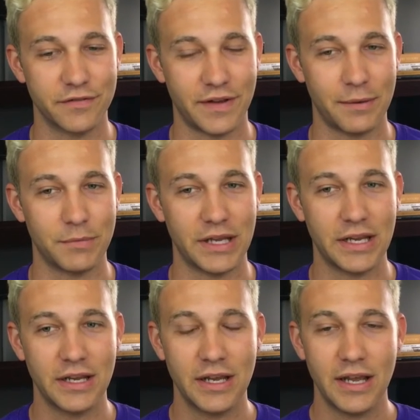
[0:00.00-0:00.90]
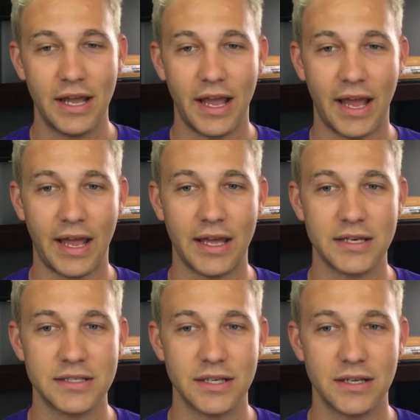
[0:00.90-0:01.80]
your family.
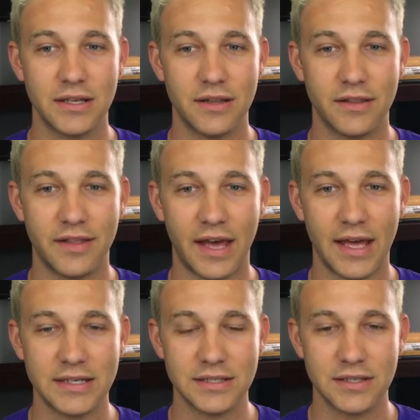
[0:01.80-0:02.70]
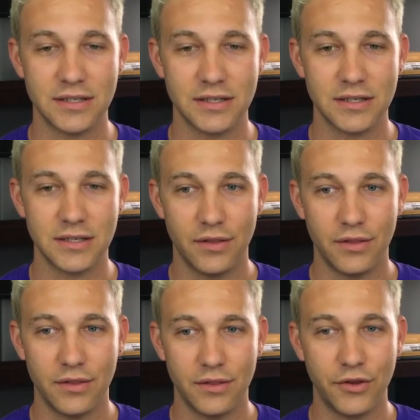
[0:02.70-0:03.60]
And that
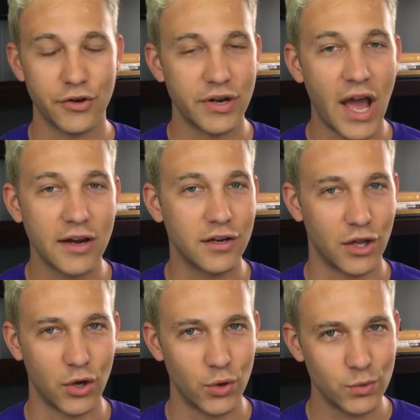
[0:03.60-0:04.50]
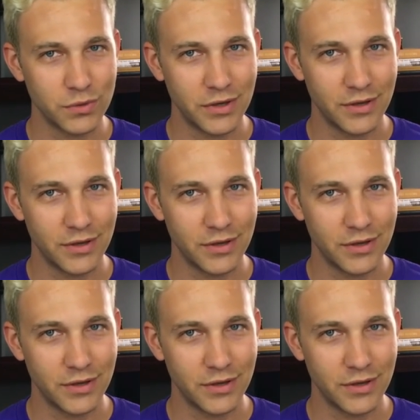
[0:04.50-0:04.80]
you're not alone.